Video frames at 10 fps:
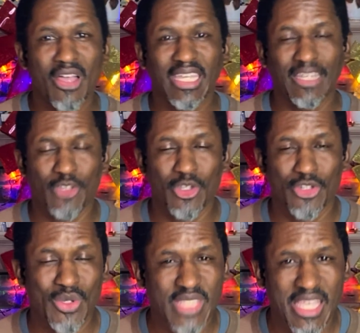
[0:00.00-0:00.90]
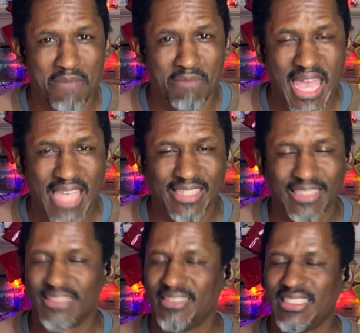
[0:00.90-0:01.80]
if you're using a Mac,
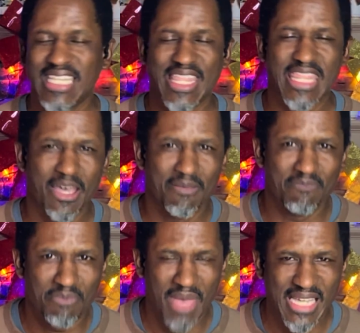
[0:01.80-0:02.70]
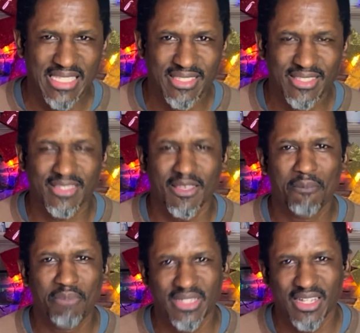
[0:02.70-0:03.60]
then the best
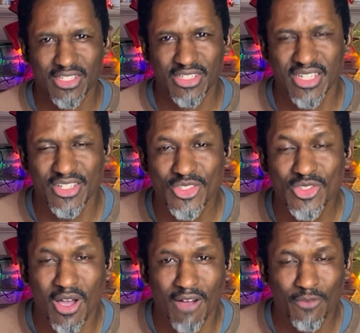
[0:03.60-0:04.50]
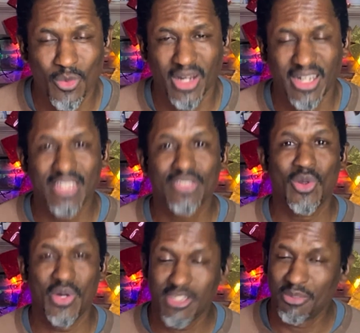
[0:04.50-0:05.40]
production software is
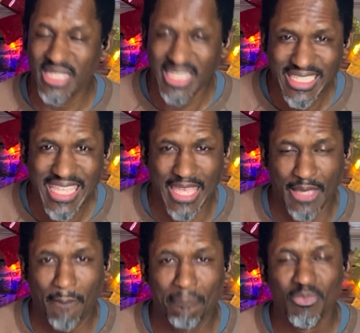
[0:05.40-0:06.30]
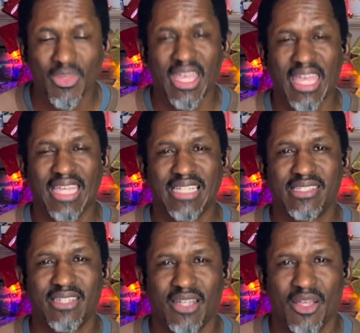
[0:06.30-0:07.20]
going to be Ecamm, and
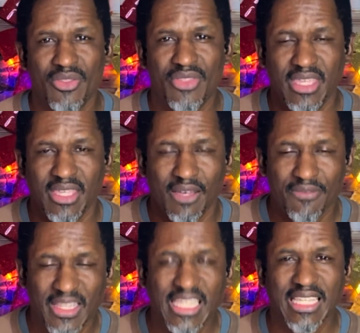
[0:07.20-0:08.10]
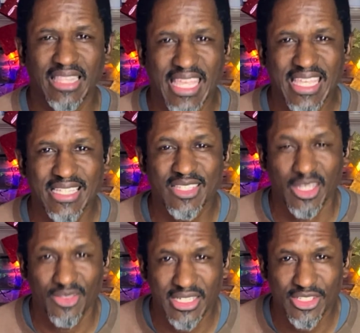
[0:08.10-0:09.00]
the affiliate link is
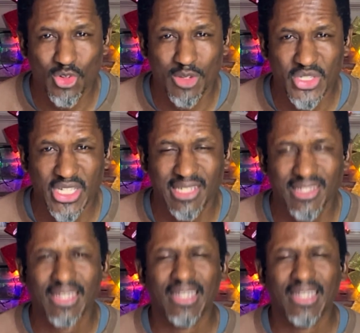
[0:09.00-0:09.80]
in the description.